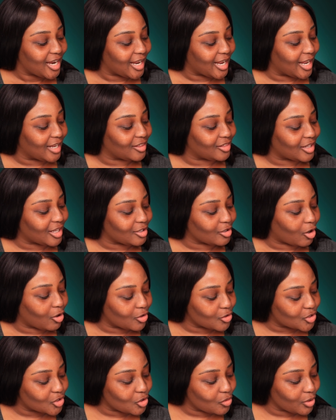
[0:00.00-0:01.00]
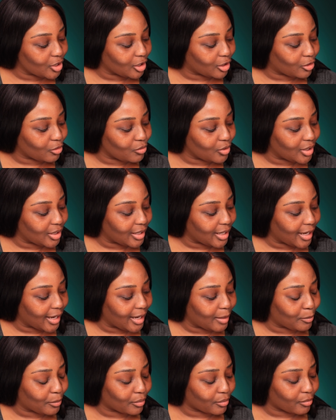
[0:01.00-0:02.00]
And they also included
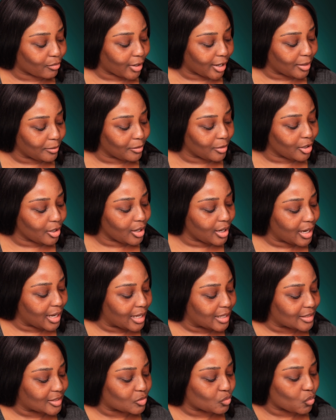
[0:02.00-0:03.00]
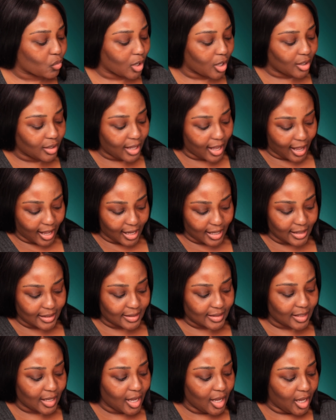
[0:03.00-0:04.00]
a primer as well
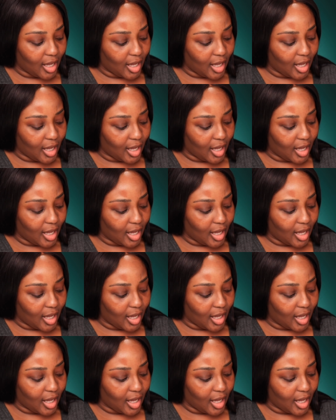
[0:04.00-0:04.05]
as